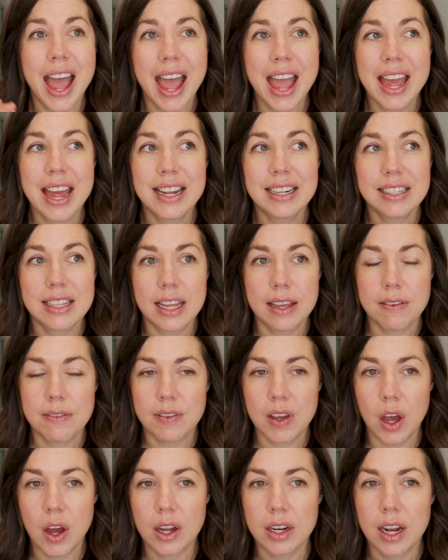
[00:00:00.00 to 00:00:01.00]
and
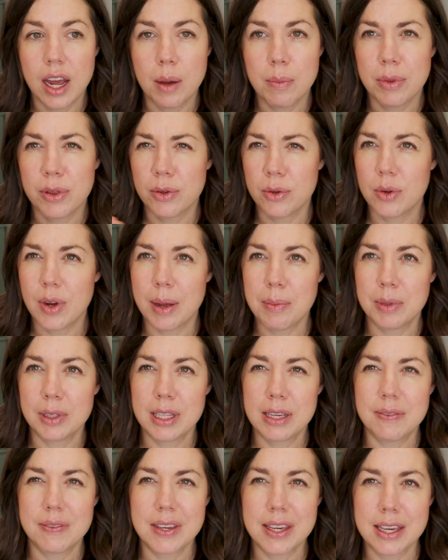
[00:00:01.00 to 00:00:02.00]
they've gone up through, I
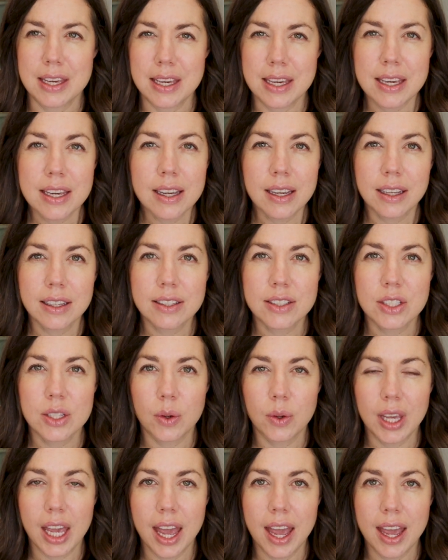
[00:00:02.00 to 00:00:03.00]
believe, E,
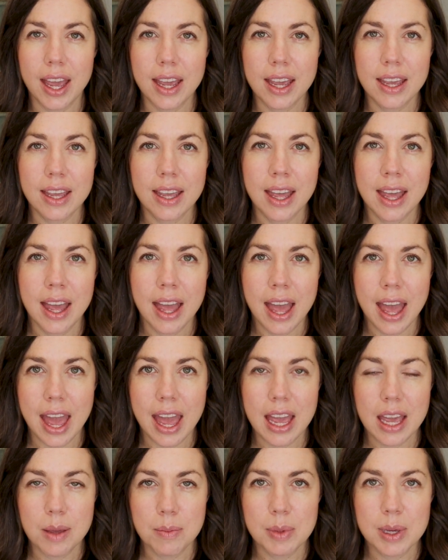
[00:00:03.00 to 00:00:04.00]
so K,
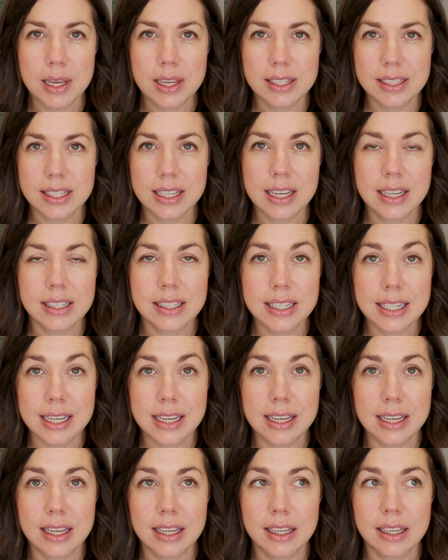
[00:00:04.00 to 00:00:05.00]
A, B, C,
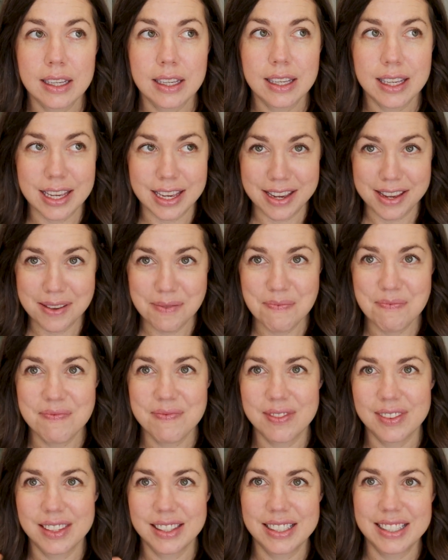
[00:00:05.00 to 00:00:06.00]
D, E,
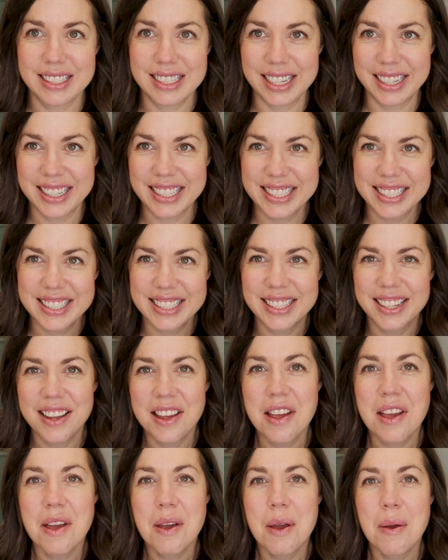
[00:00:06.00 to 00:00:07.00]
six
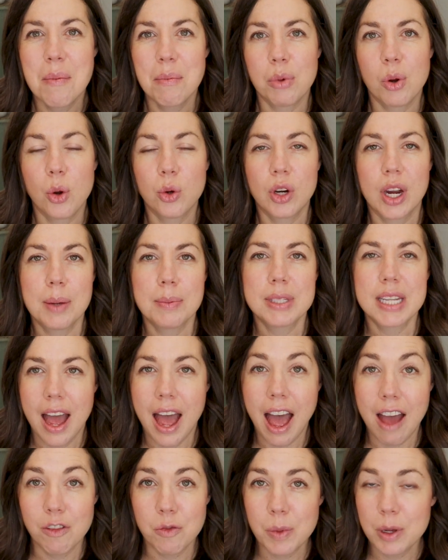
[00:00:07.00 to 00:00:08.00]
programs
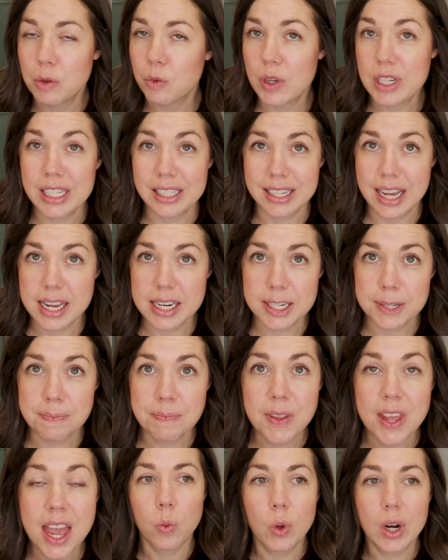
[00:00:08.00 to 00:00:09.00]
have been redesigned.
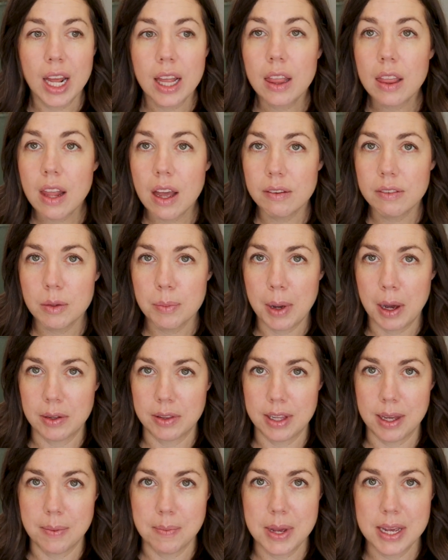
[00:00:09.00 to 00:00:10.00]
What I love
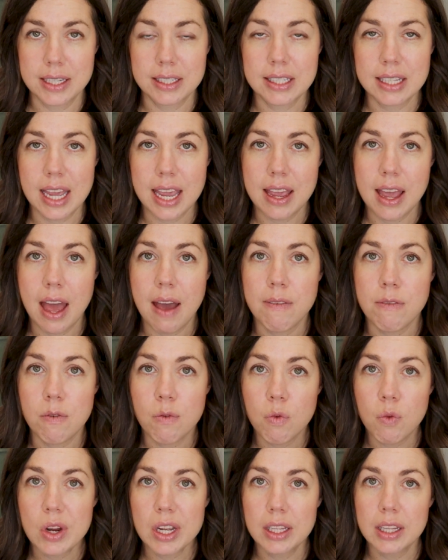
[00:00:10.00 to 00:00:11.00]
about them is they have
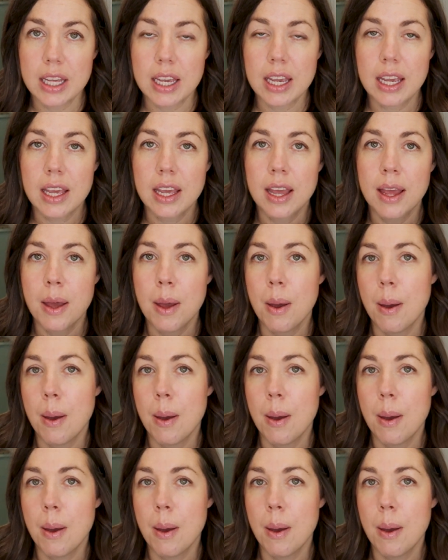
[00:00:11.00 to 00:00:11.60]
really